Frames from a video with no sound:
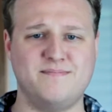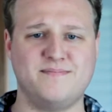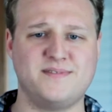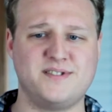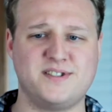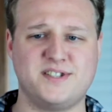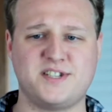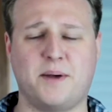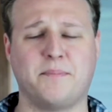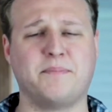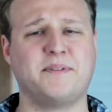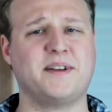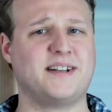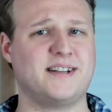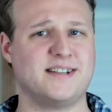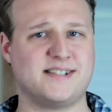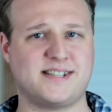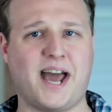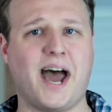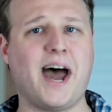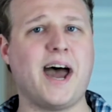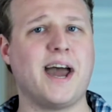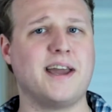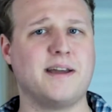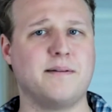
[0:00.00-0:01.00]
something to
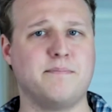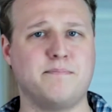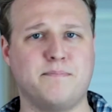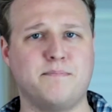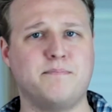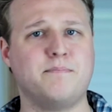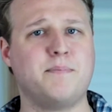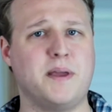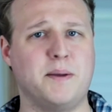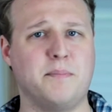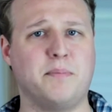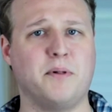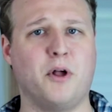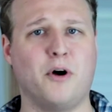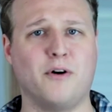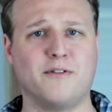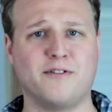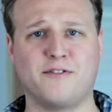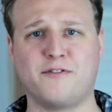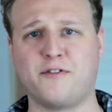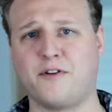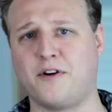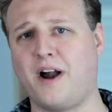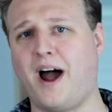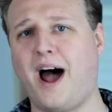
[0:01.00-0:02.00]
tie people
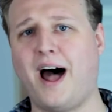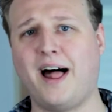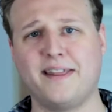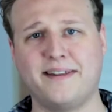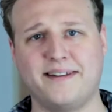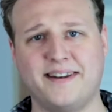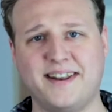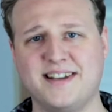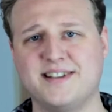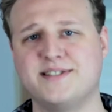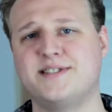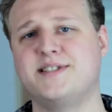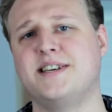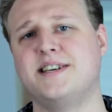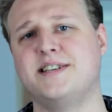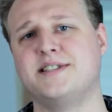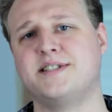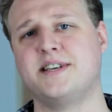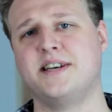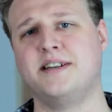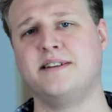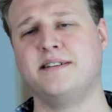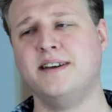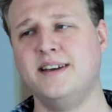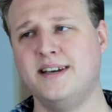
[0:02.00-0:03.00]
over for a holiday
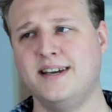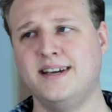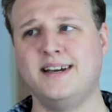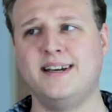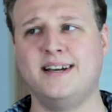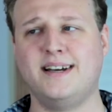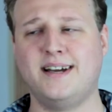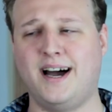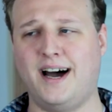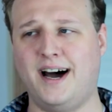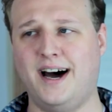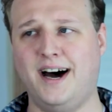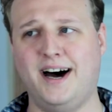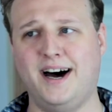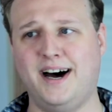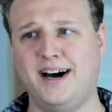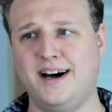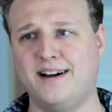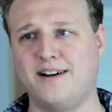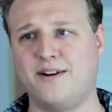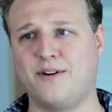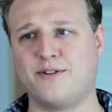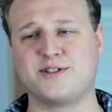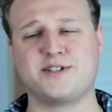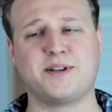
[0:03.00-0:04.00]
season,
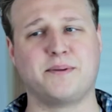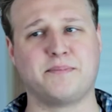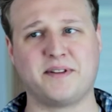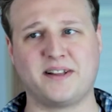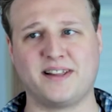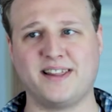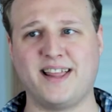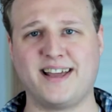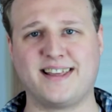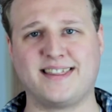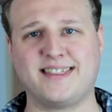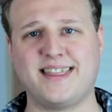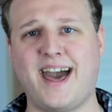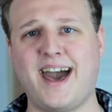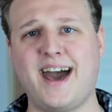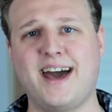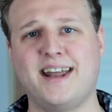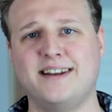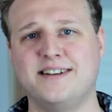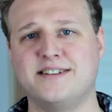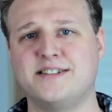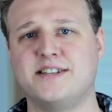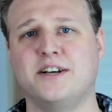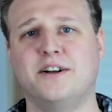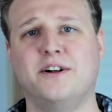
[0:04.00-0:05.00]
or something like
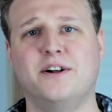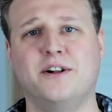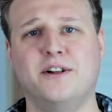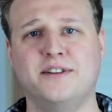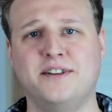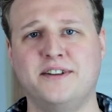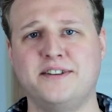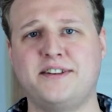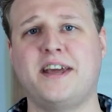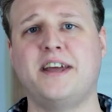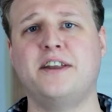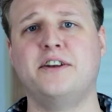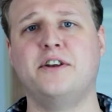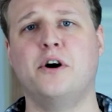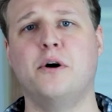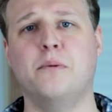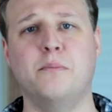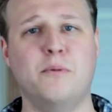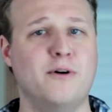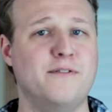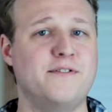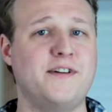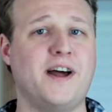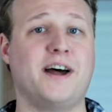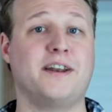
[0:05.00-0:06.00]
that, until Nintendo
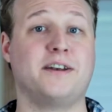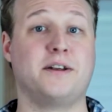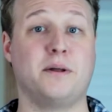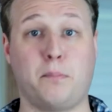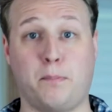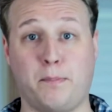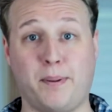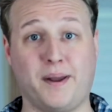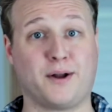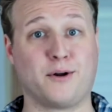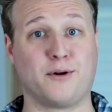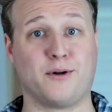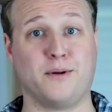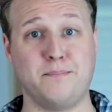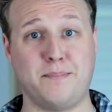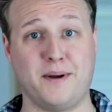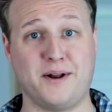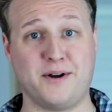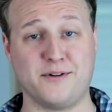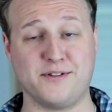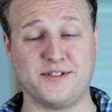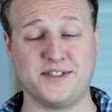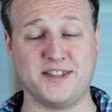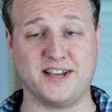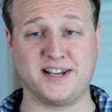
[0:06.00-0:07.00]
moved on to bigger and
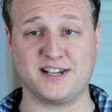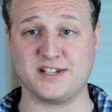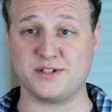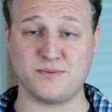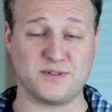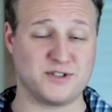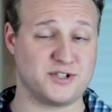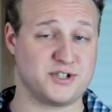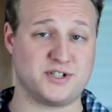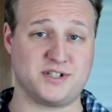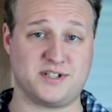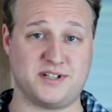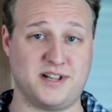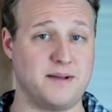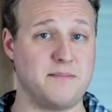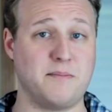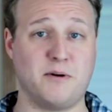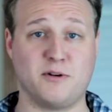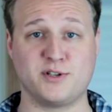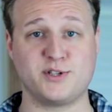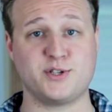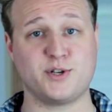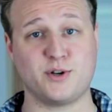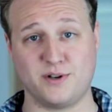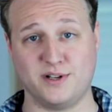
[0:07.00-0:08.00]
better things, which they
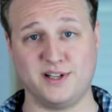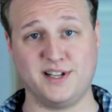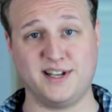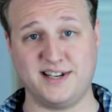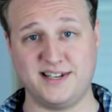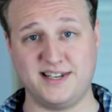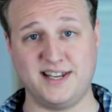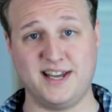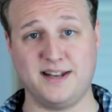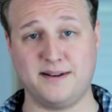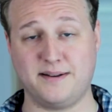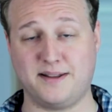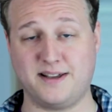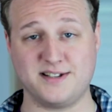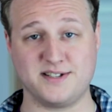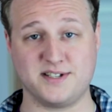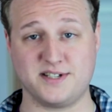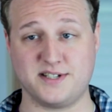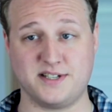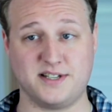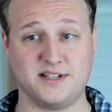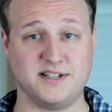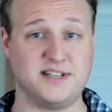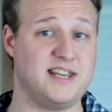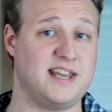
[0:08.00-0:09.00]
most certainly did,
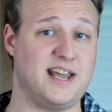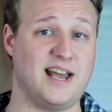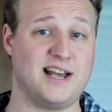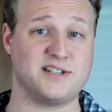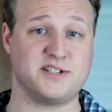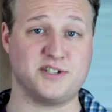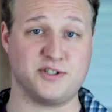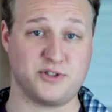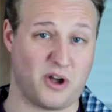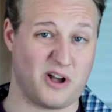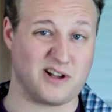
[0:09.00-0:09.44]
because the DS is